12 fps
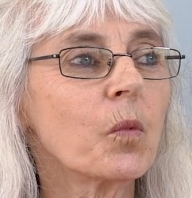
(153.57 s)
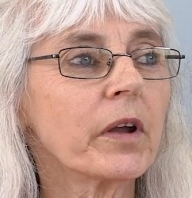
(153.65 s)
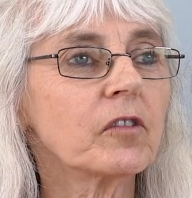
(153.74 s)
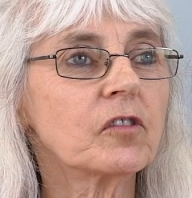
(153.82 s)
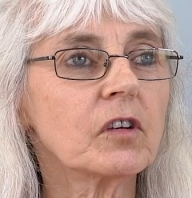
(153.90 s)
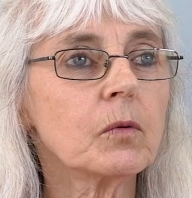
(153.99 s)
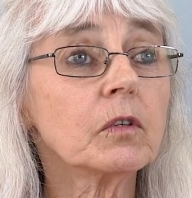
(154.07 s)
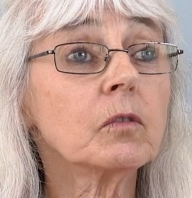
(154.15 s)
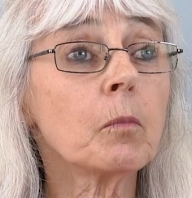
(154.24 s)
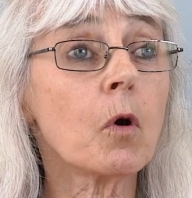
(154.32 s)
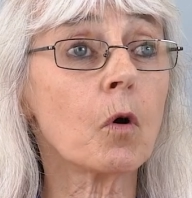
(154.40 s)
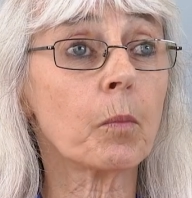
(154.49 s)
When she was
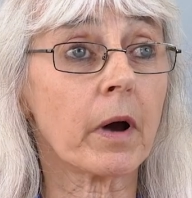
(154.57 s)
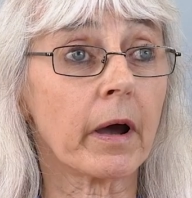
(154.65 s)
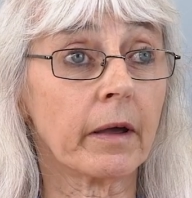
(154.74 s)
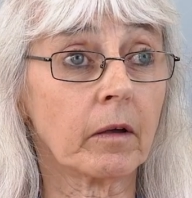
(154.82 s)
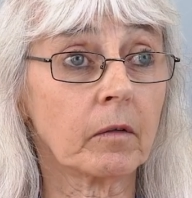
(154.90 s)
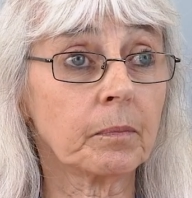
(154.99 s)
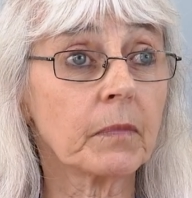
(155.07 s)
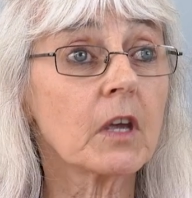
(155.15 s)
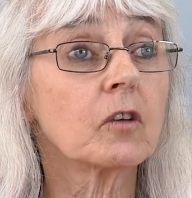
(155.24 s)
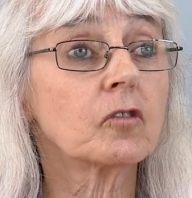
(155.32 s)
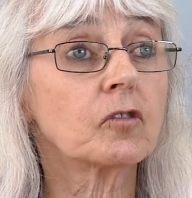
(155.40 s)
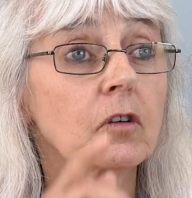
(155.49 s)
mobile,
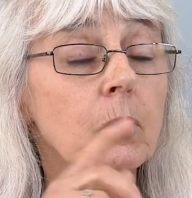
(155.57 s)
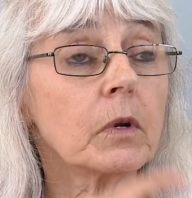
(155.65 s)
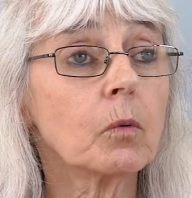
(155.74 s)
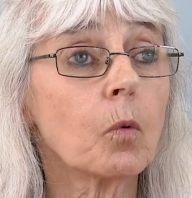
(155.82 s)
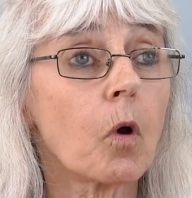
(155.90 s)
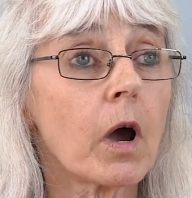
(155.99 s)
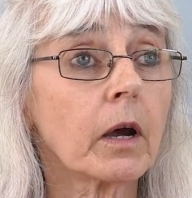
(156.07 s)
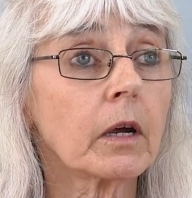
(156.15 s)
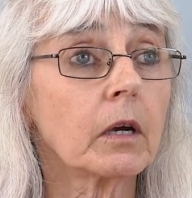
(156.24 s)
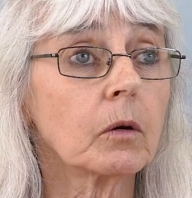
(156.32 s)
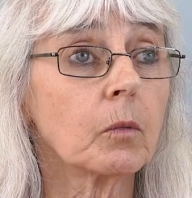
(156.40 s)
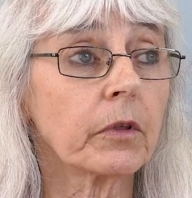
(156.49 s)
she would walk
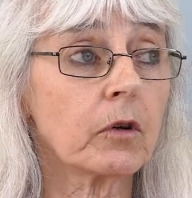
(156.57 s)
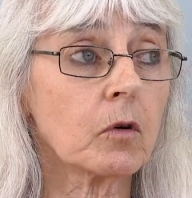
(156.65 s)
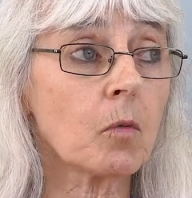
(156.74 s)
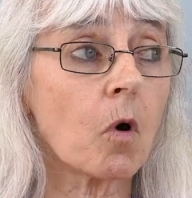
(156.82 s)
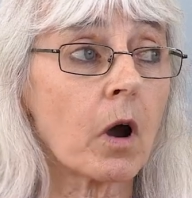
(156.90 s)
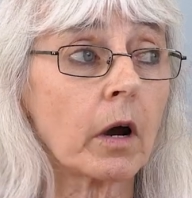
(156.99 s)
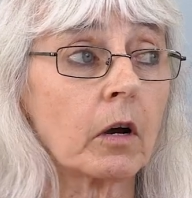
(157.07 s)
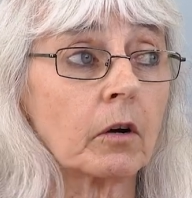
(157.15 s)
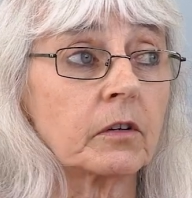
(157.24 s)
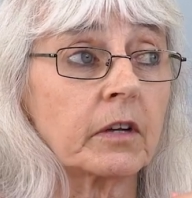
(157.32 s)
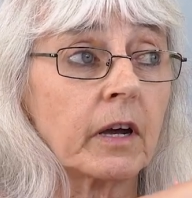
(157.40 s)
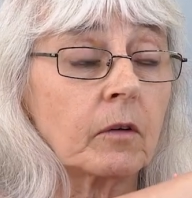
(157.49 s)
with her
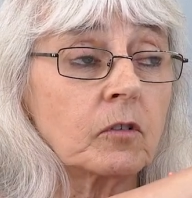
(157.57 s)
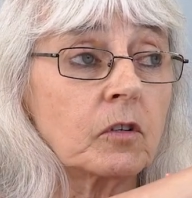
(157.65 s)
walker down